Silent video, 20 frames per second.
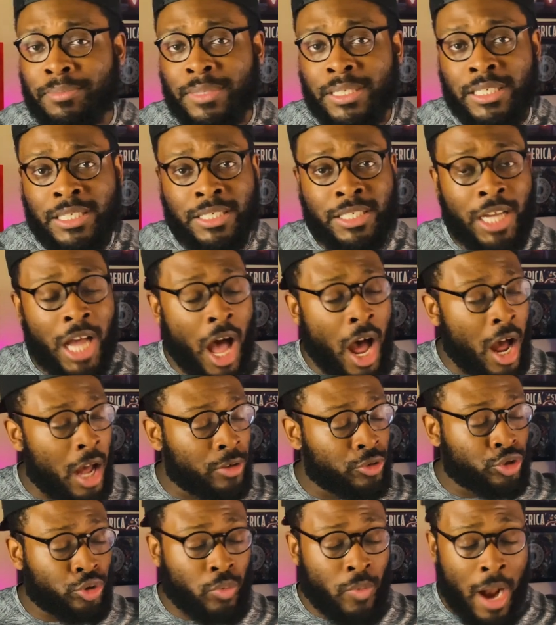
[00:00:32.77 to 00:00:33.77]
good
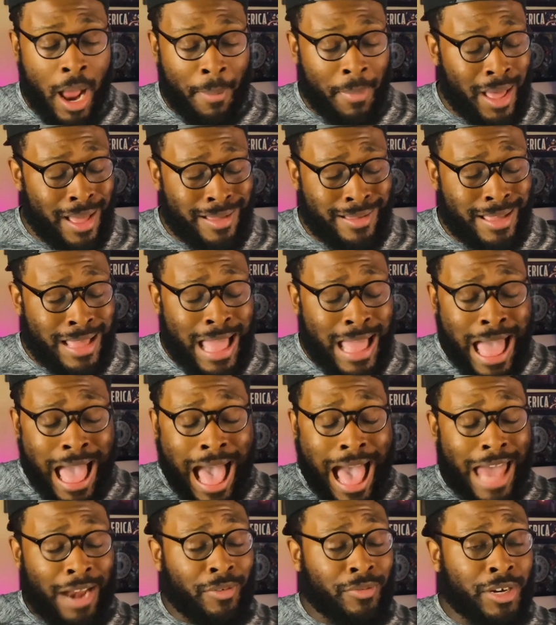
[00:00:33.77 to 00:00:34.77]
drama.
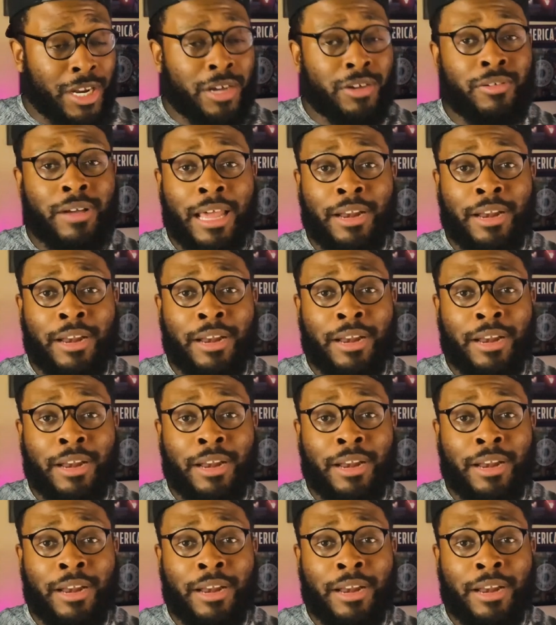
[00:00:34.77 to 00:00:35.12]
I don't know